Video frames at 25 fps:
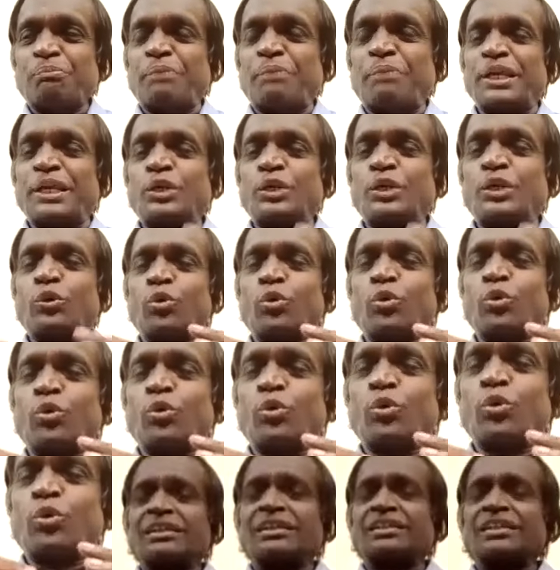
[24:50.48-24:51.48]
By doing
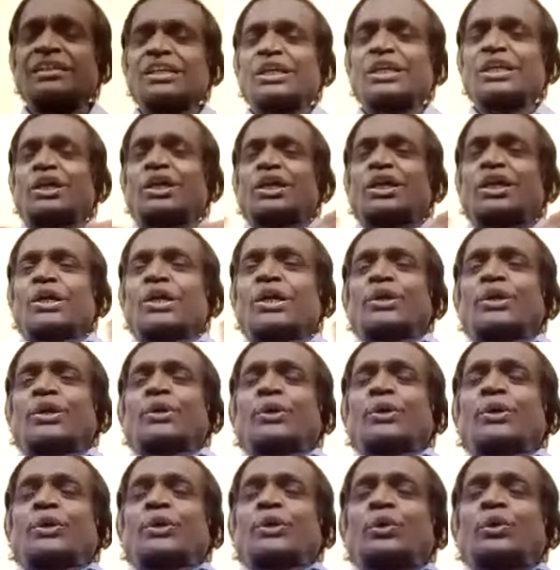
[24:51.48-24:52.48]
it,
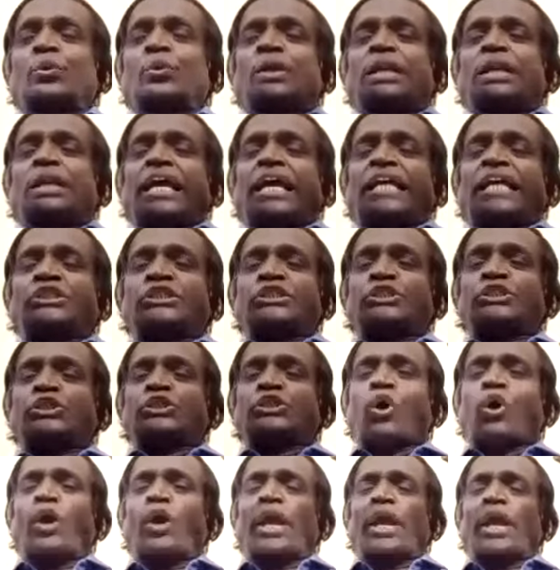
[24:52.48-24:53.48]
you will
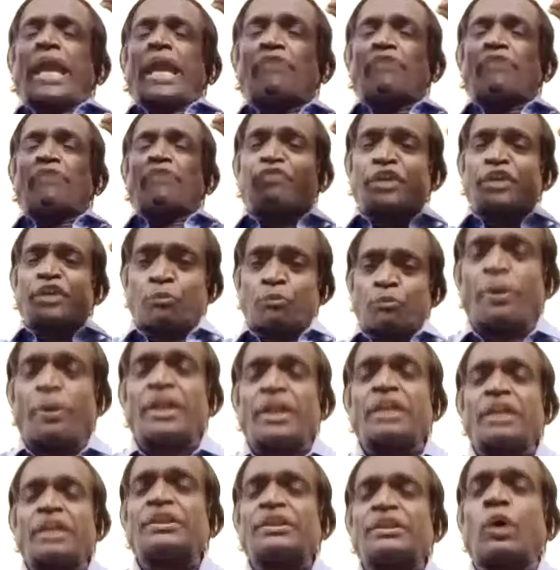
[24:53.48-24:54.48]
enjoy every
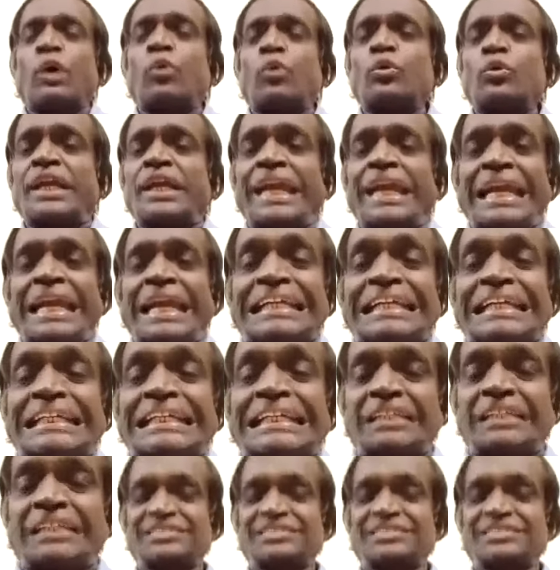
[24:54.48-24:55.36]
moment without guilt.